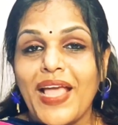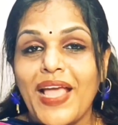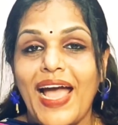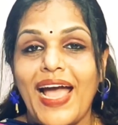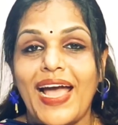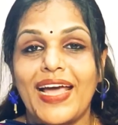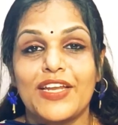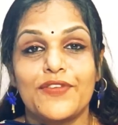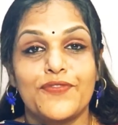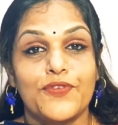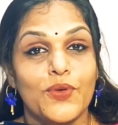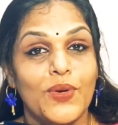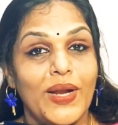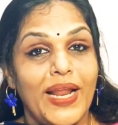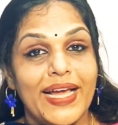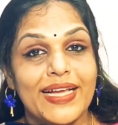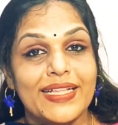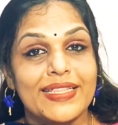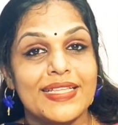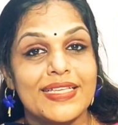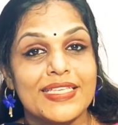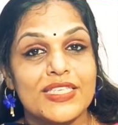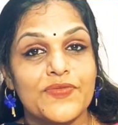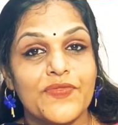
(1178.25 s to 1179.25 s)
And if you
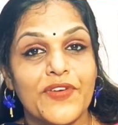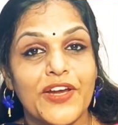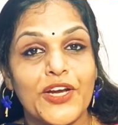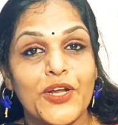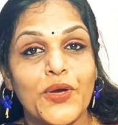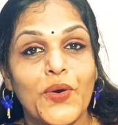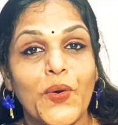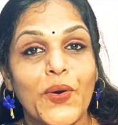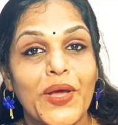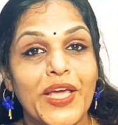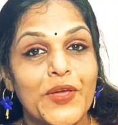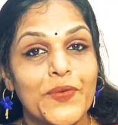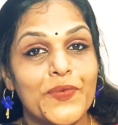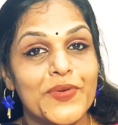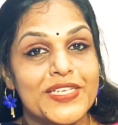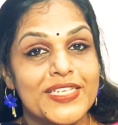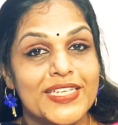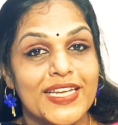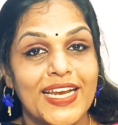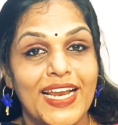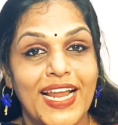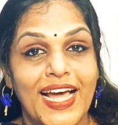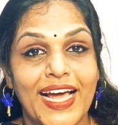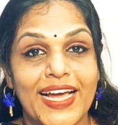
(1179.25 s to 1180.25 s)
like this video, give it
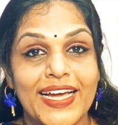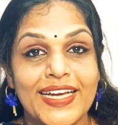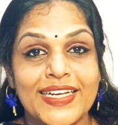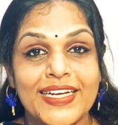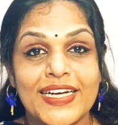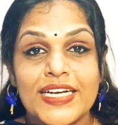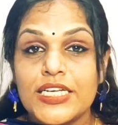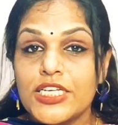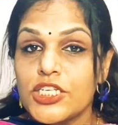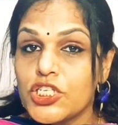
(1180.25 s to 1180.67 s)
a like,